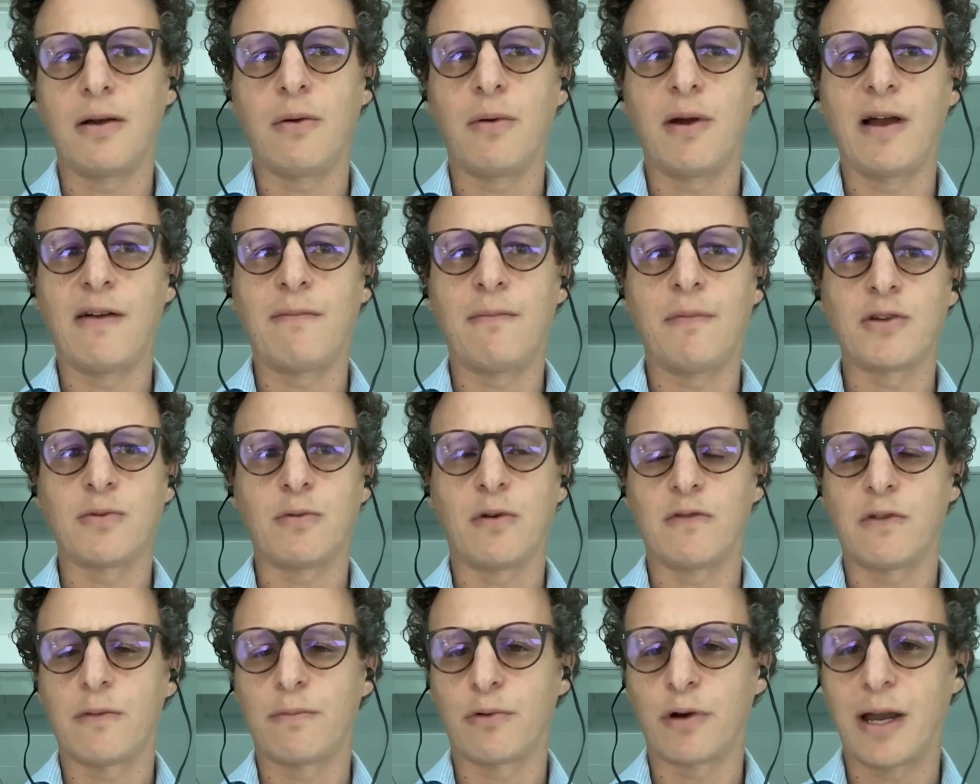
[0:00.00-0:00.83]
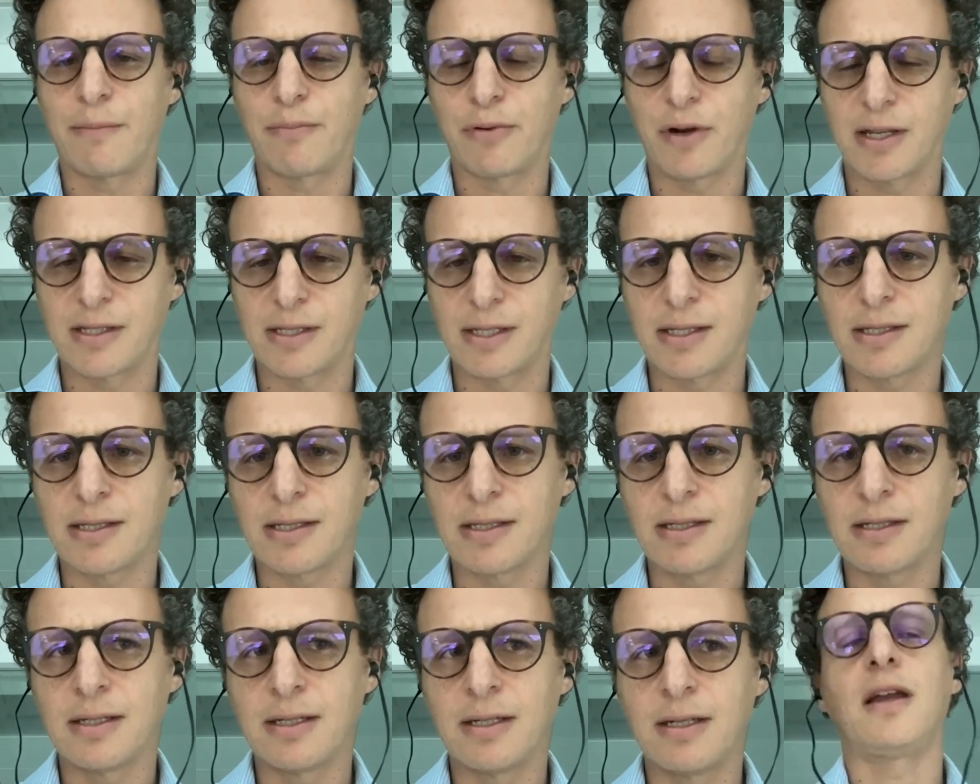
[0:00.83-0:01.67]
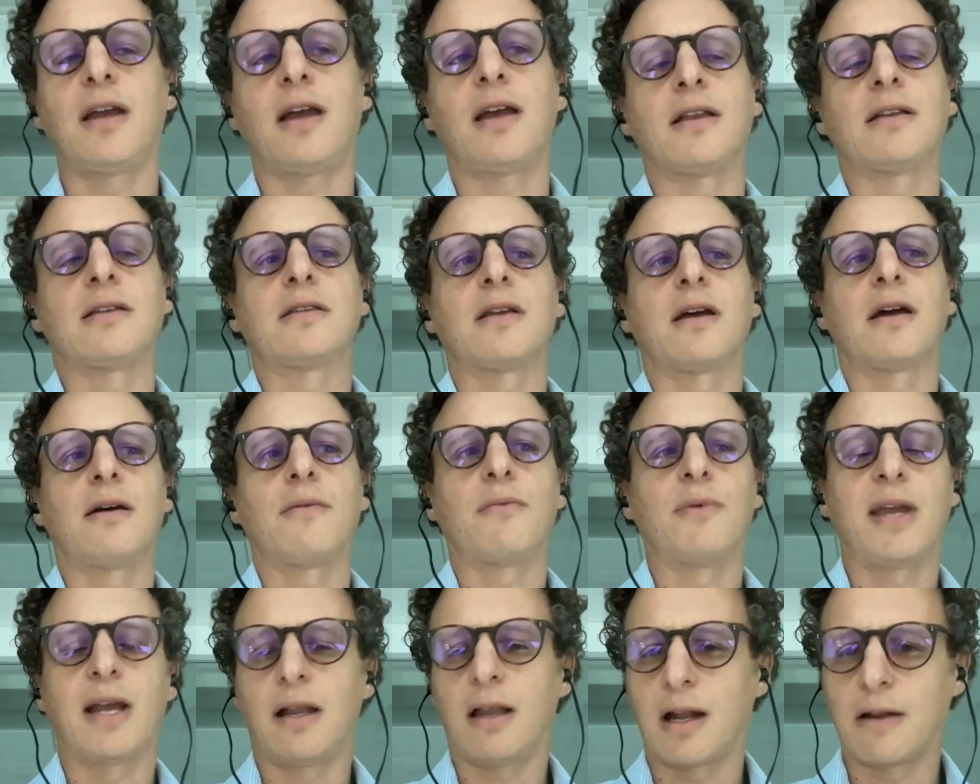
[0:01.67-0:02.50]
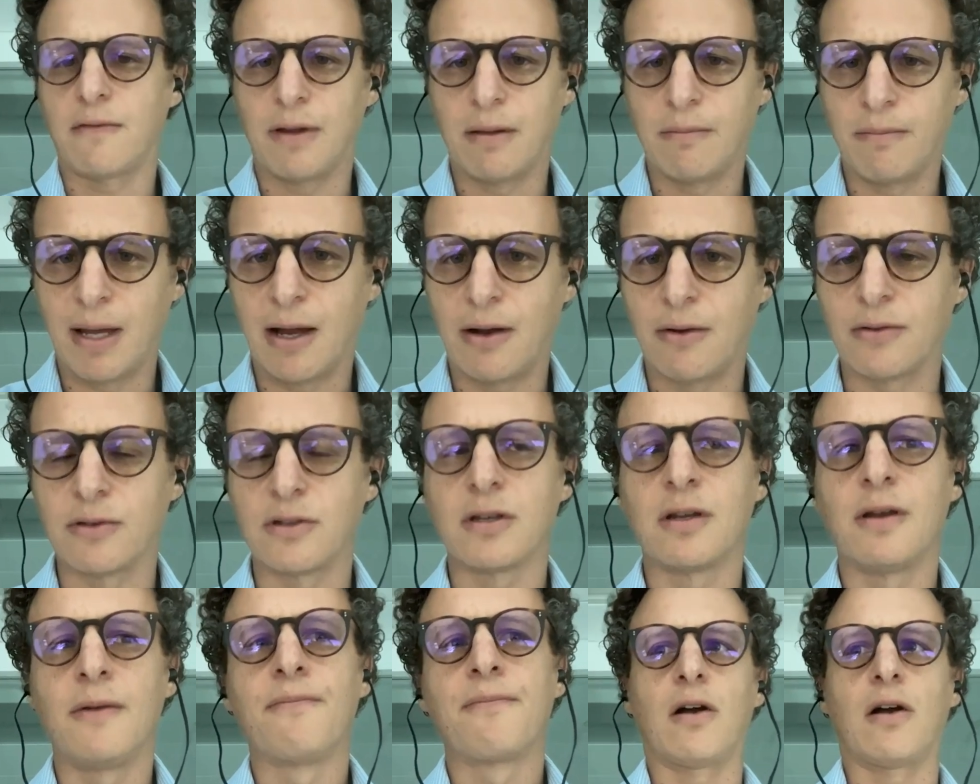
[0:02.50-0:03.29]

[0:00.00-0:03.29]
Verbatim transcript: We have much more of a brand presence and uh, we get a lot of inbound.